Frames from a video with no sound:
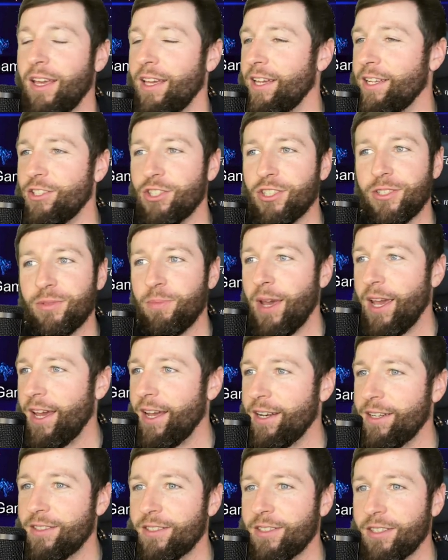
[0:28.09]
it just,
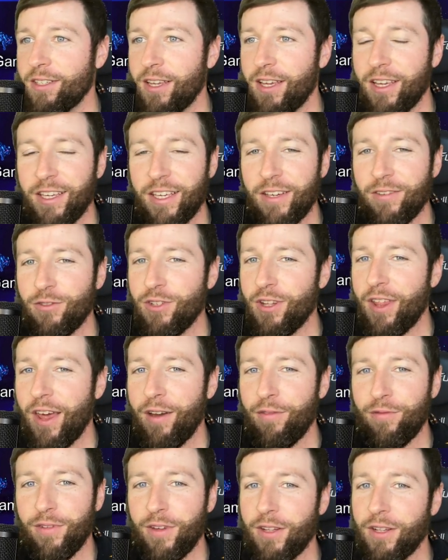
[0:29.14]
man, it gives you
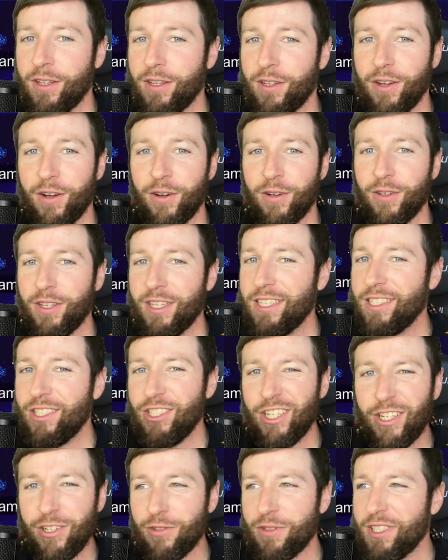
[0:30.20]
that feeling, you know, you get
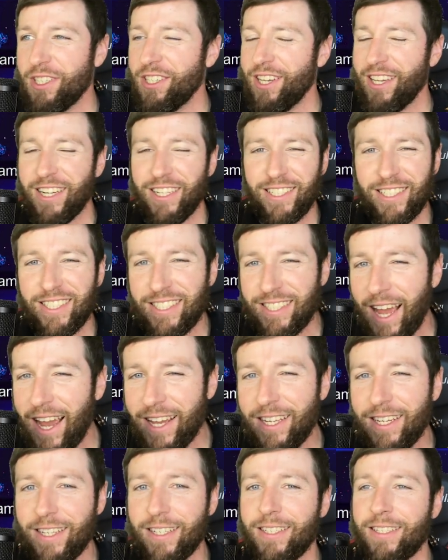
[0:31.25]
jittery, you get
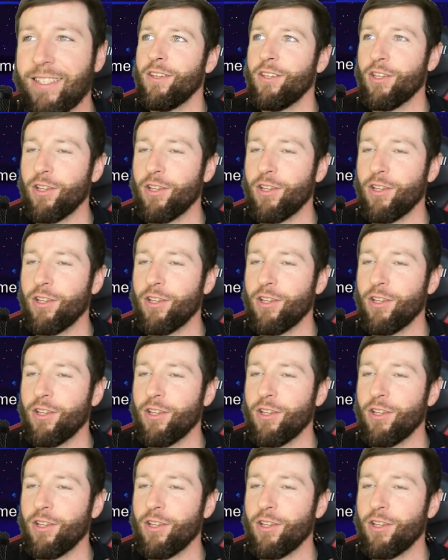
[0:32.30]
excited,